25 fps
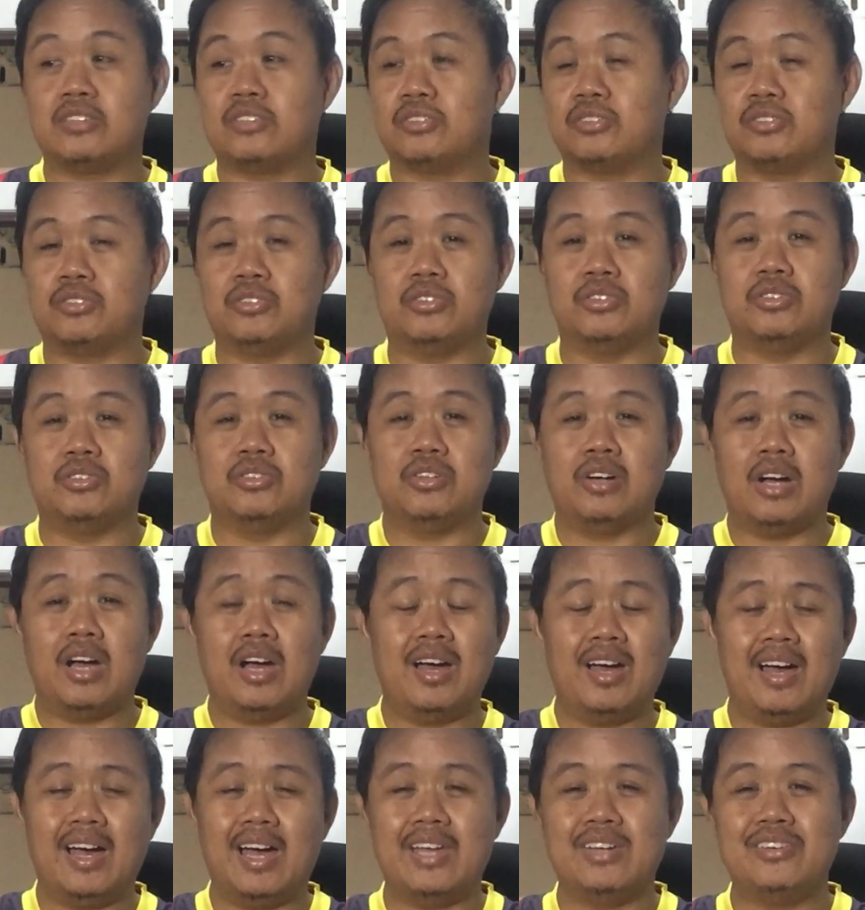So
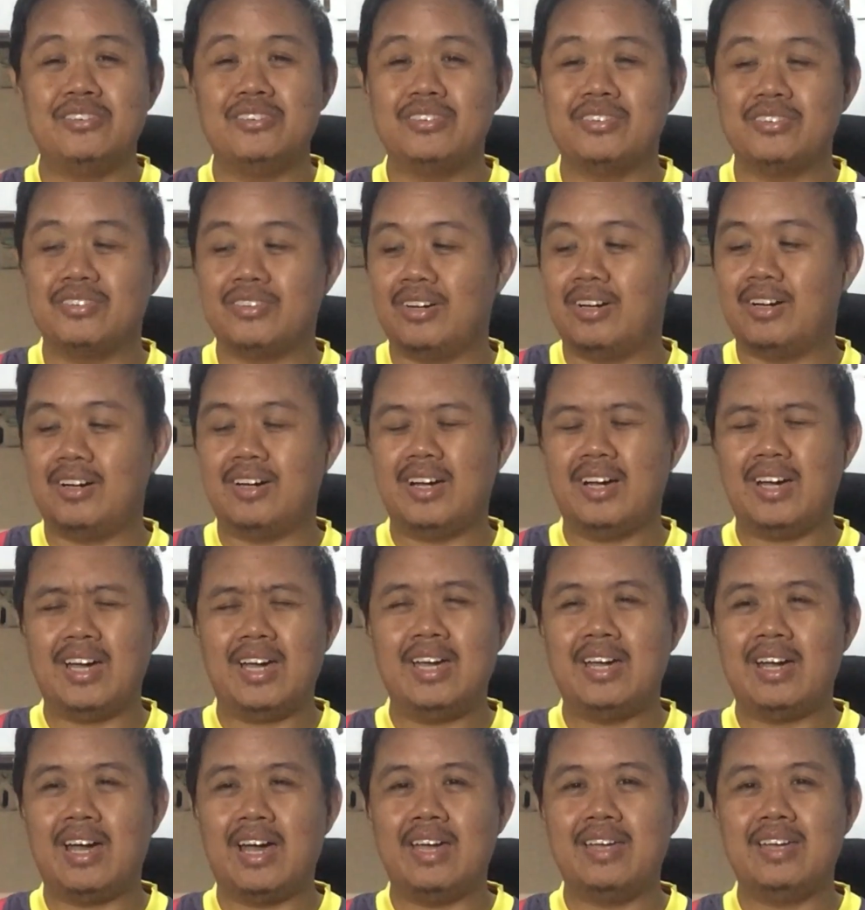I don't
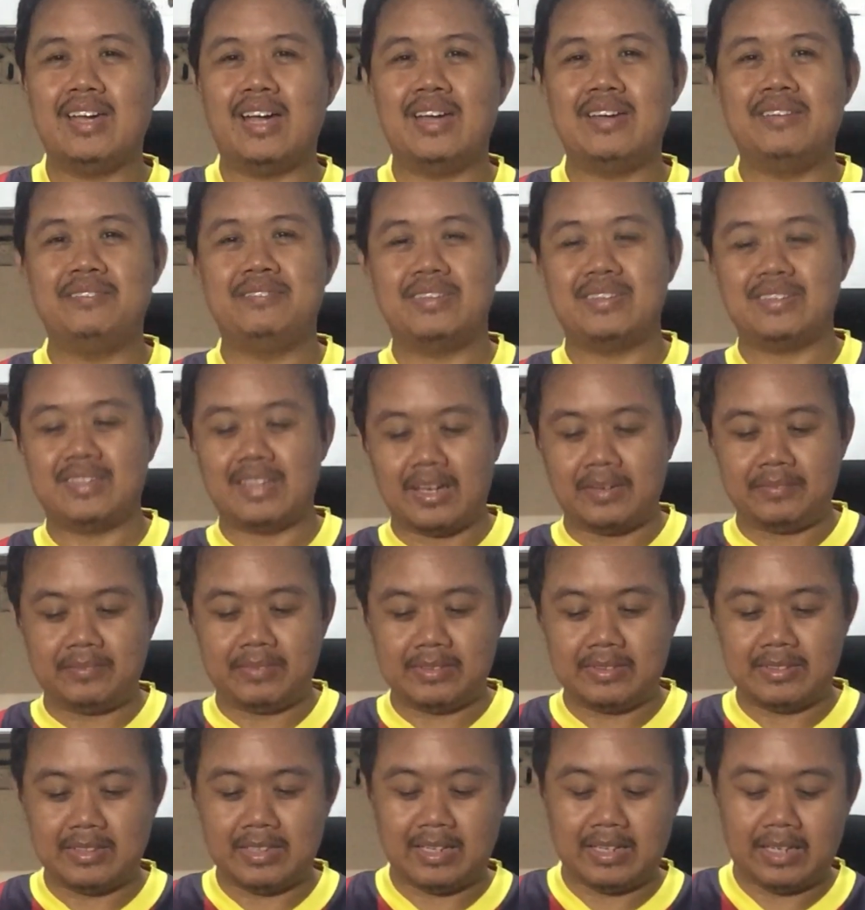I'm not
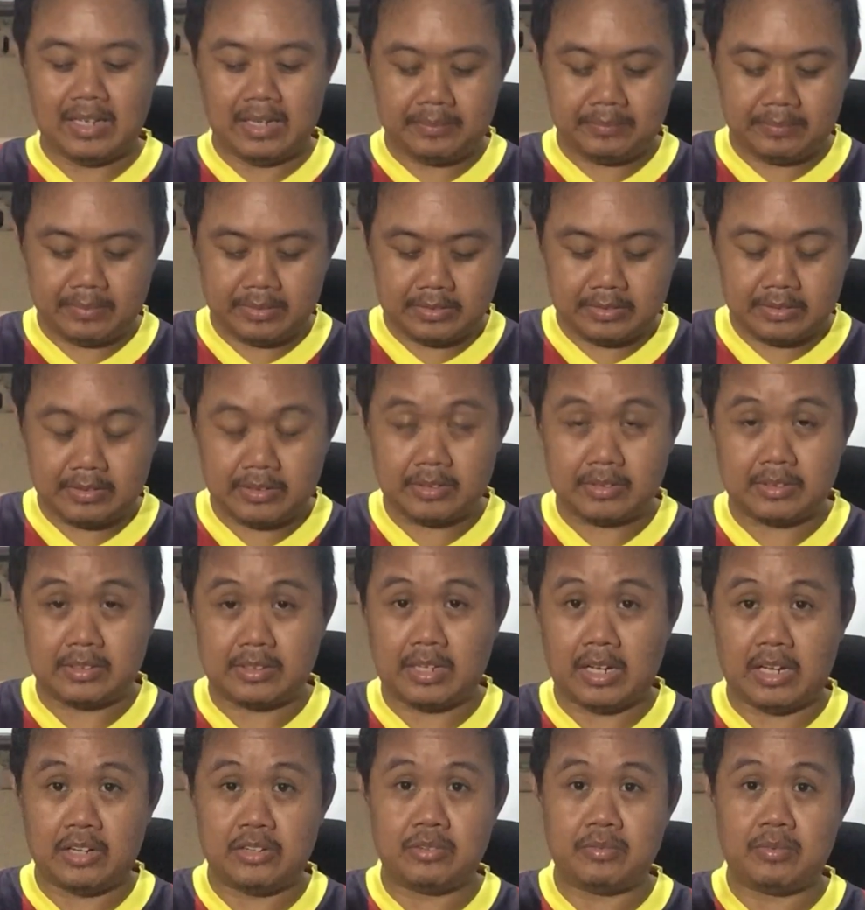the
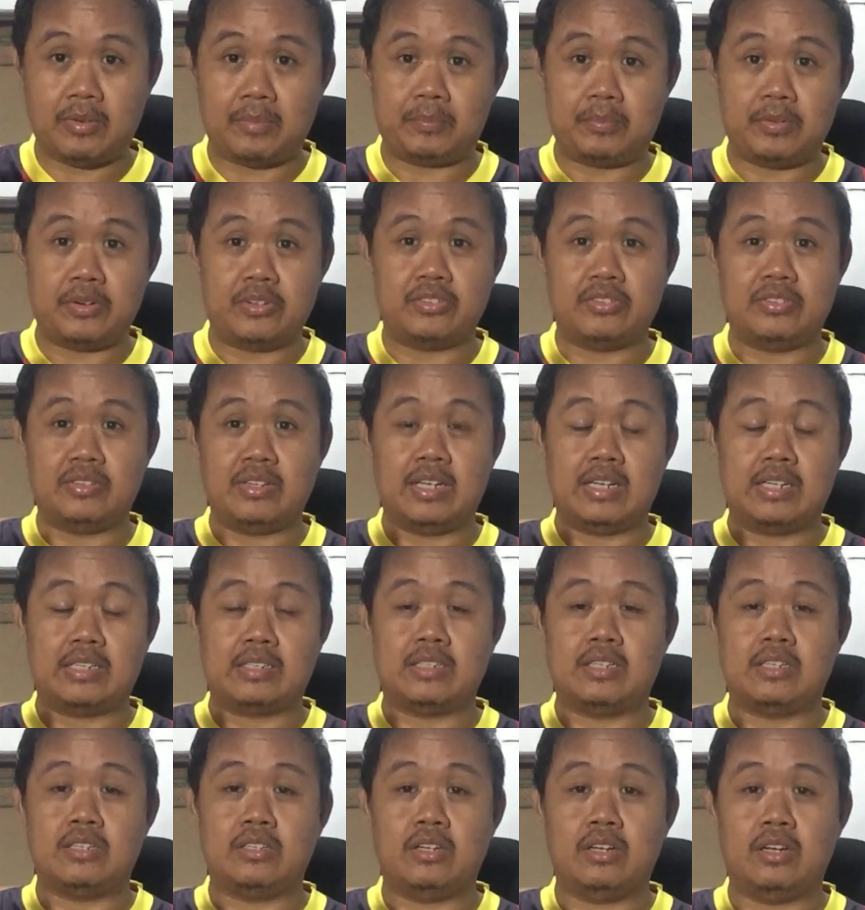kind of a person like
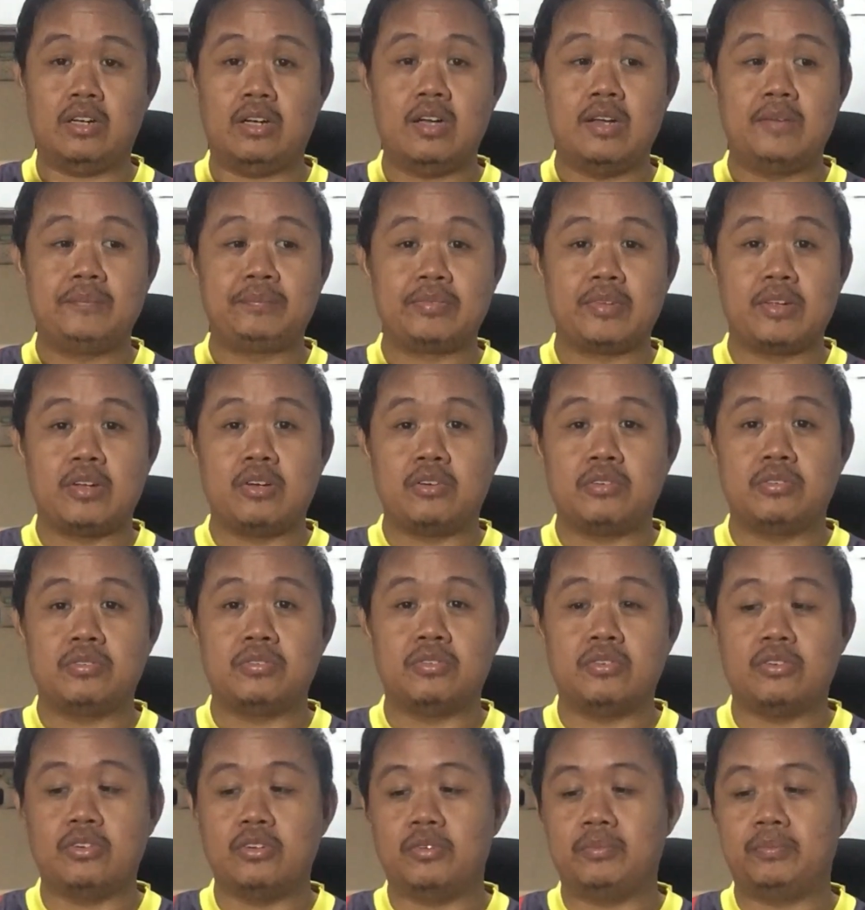that
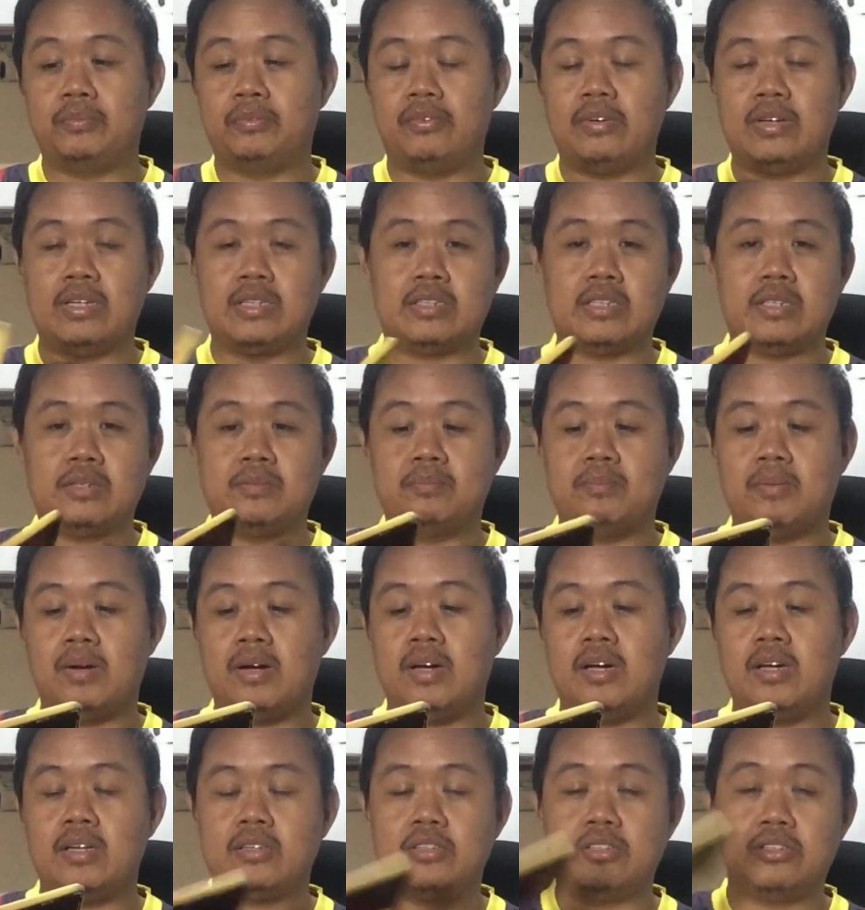full operated,
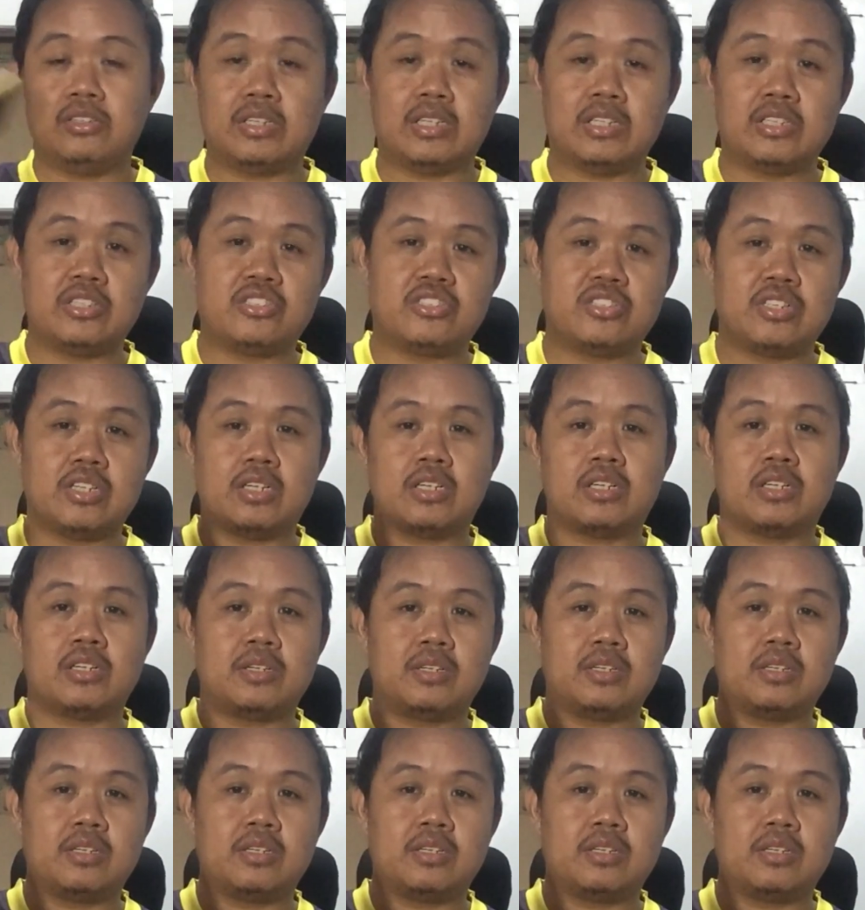but you can check